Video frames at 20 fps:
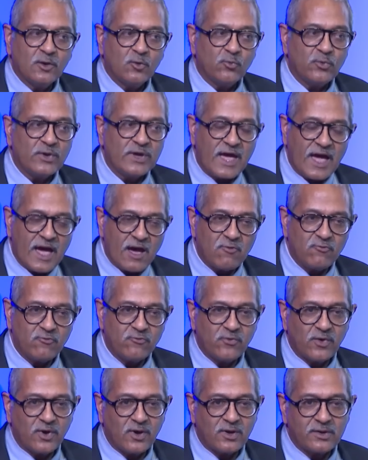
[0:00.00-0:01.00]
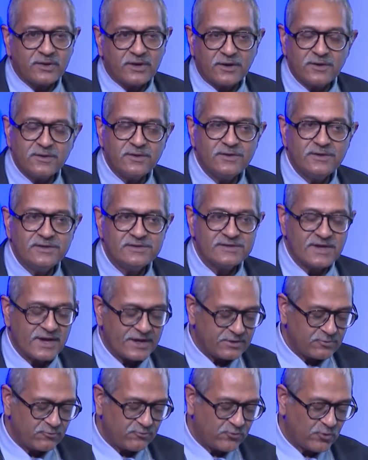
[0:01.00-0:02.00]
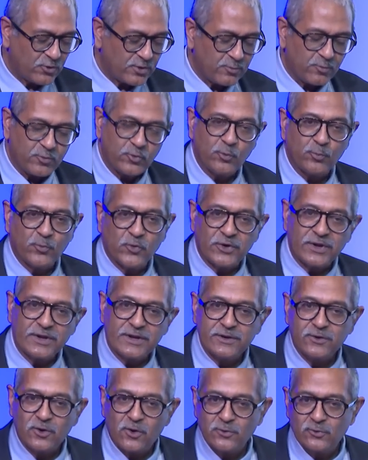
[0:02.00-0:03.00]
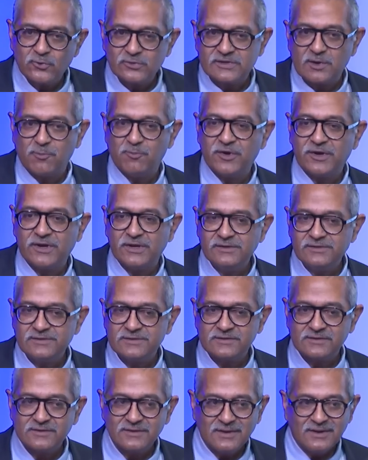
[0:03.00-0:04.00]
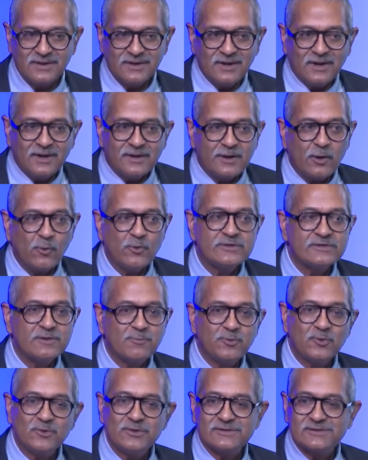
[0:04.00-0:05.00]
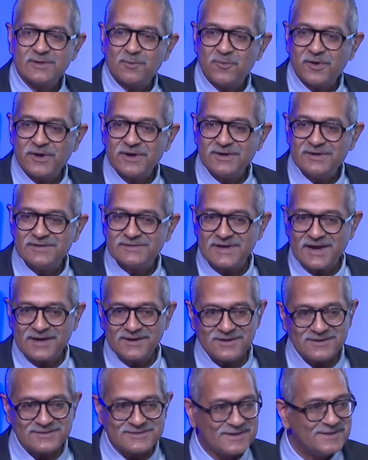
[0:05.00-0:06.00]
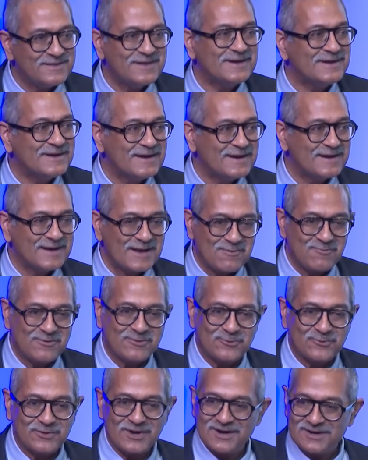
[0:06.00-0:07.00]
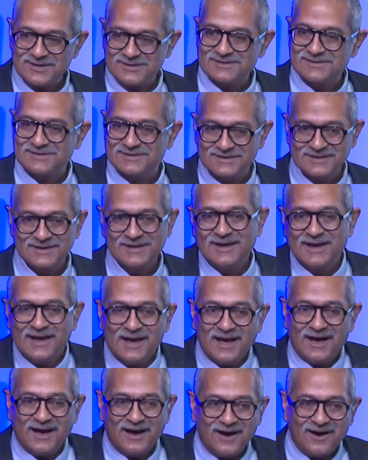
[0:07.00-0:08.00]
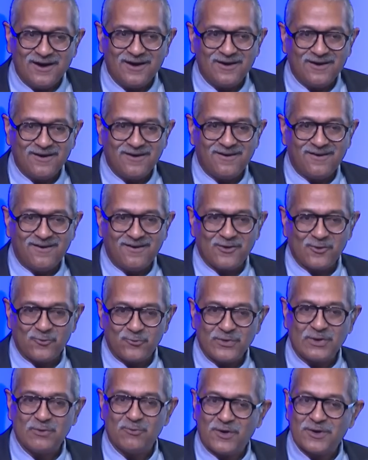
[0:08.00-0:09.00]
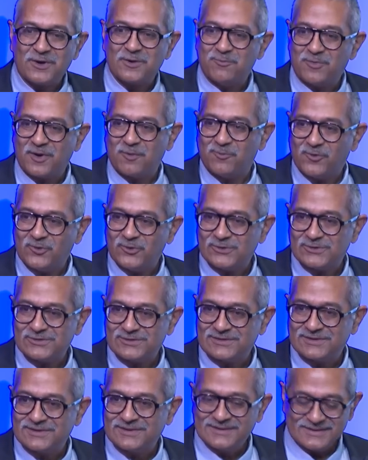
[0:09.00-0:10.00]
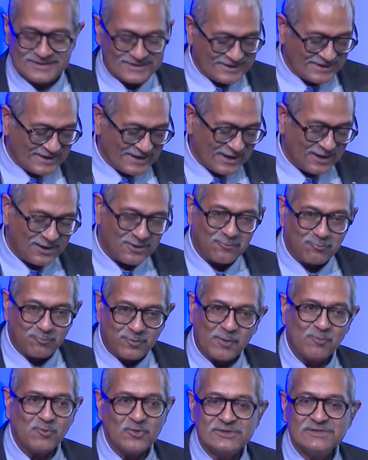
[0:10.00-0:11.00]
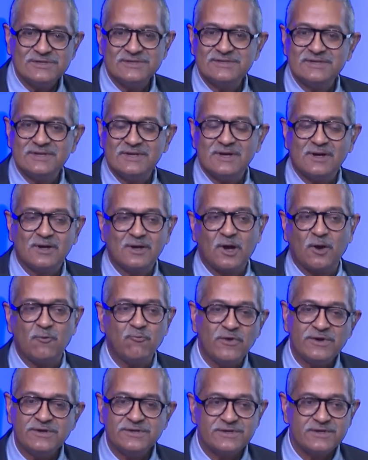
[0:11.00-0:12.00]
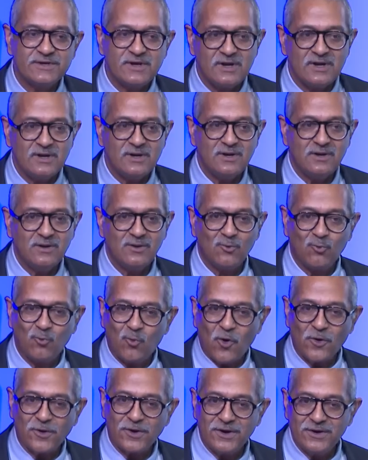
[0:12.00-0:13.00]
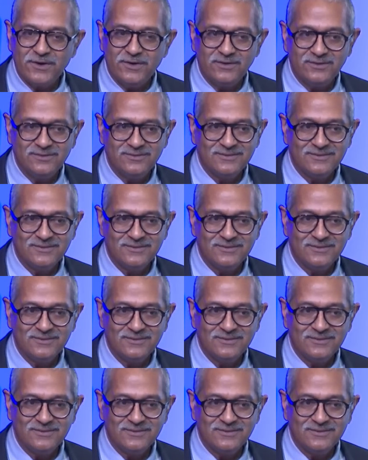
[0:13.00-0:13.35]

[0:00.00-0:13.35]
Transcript: We have uh, done the design for putting it onto submarines. Now it's up to the submarine designers and the Indian Navy to tell us uh, we want BrahMos. Uh, BrahMos is a conventional warhead